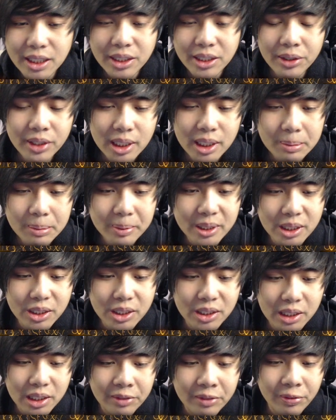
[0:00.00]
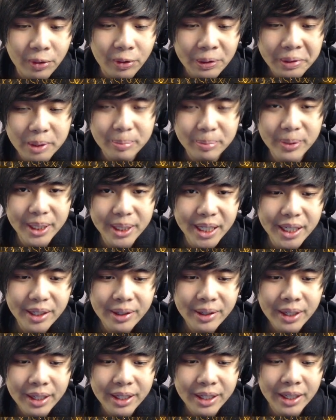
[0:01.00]
in this position, d4 was played,
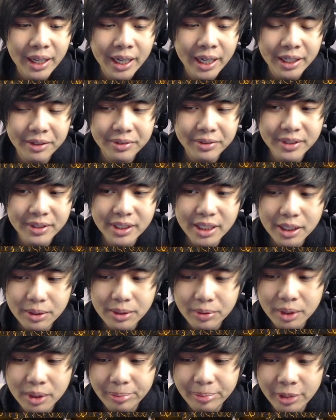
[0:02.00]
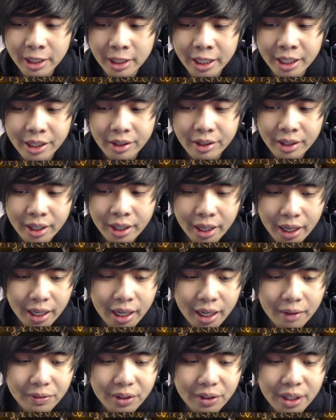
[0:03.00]
knight f6 was played, and
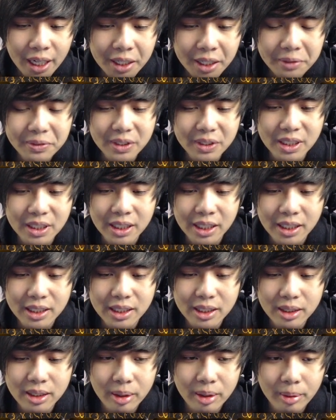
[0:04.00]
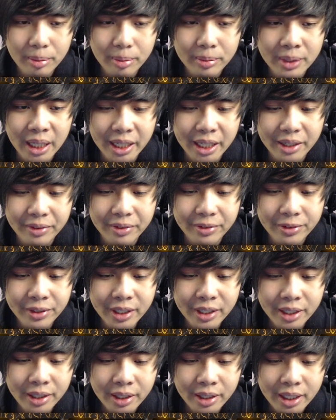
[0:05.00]
after knight f6, knight
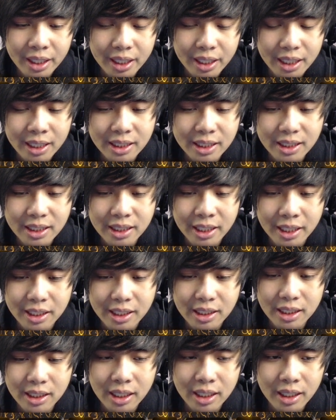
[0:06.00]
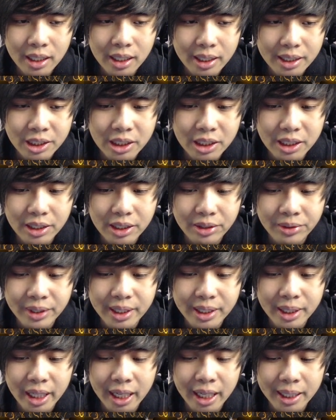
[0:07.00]
f3, e6,
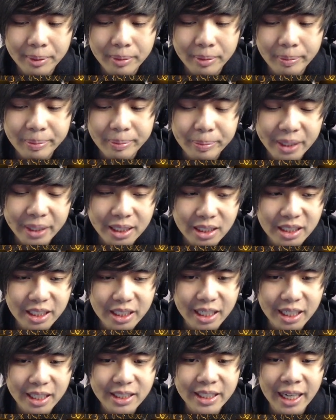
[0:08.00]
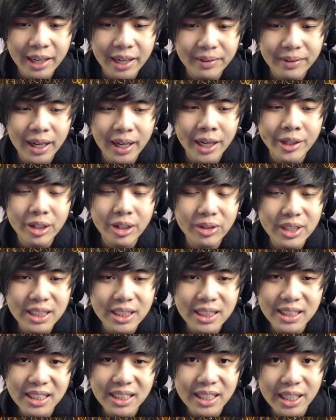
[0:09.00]
g3, and b6. Now, I know this
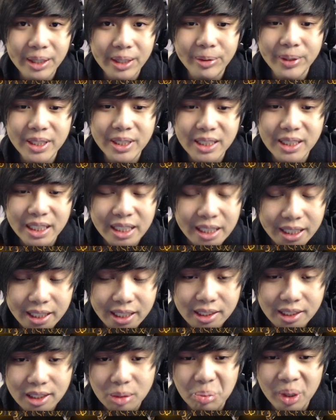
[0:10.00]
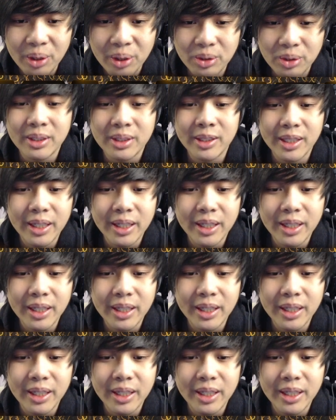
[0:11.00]
isn't the Queen's Indian, supposedly,